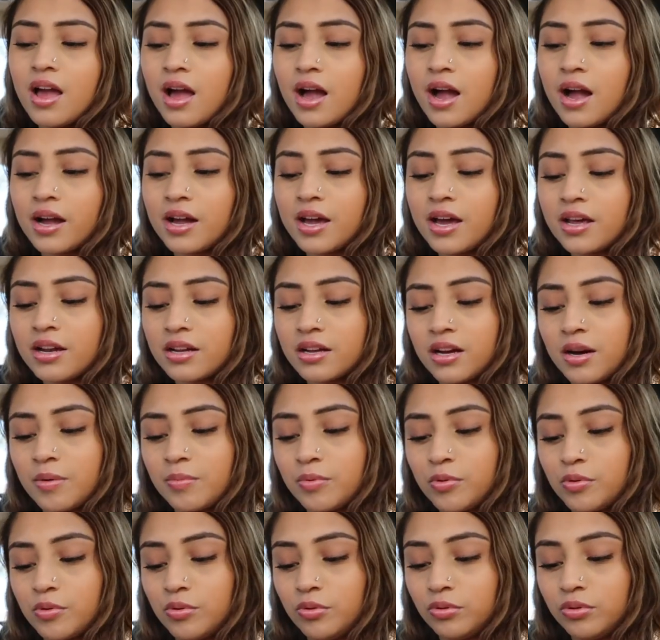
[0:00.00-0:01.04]
I got a
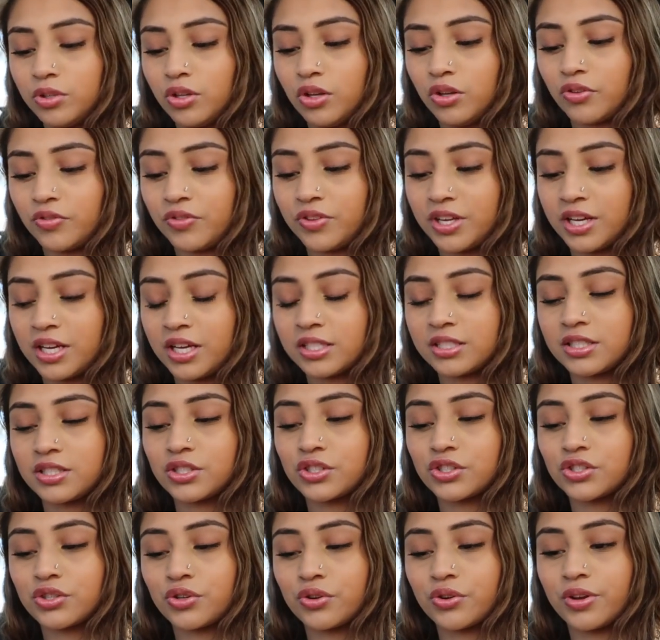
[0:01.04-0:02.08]
couple cool little things
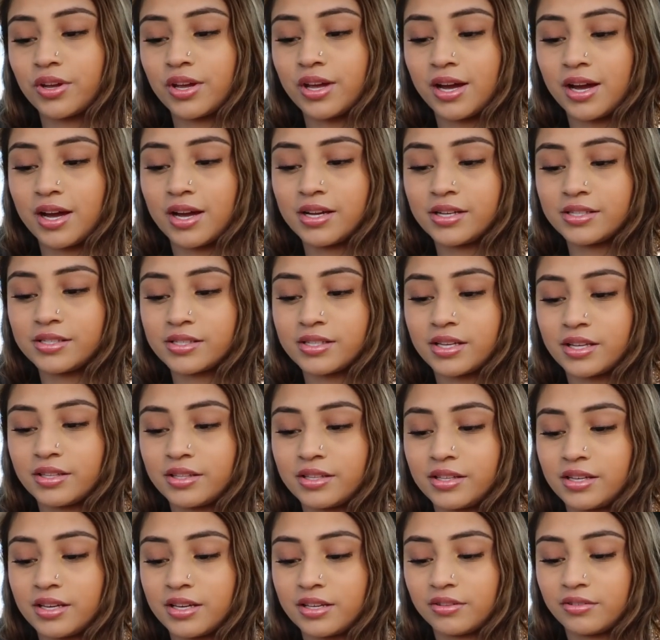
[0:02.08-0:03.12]
I'll show you guys
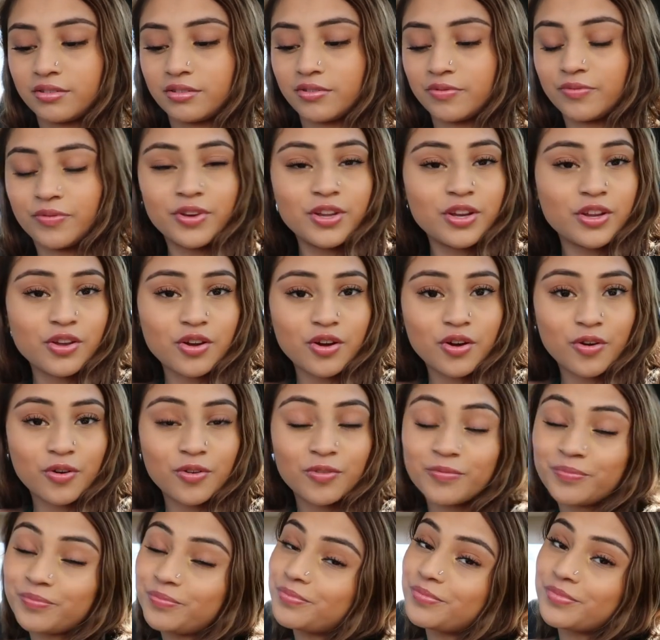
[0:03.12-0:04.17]
at the end of the
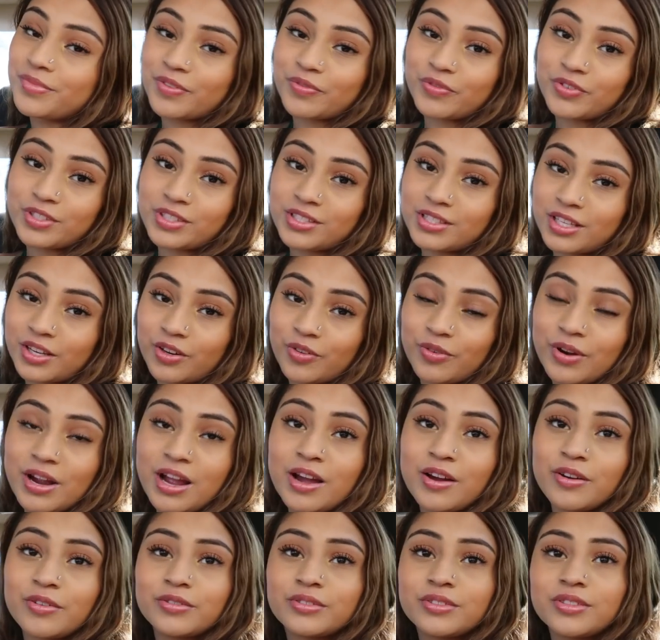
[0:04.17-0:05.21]
video if you stick
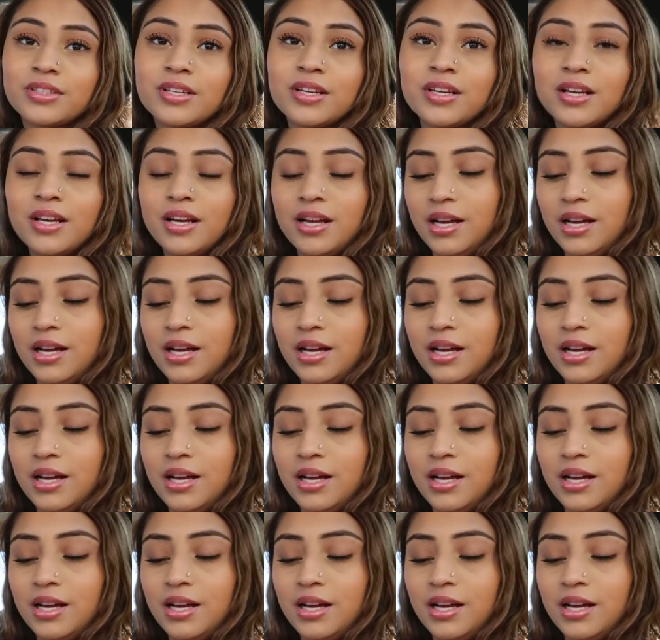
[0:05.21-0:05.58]
around.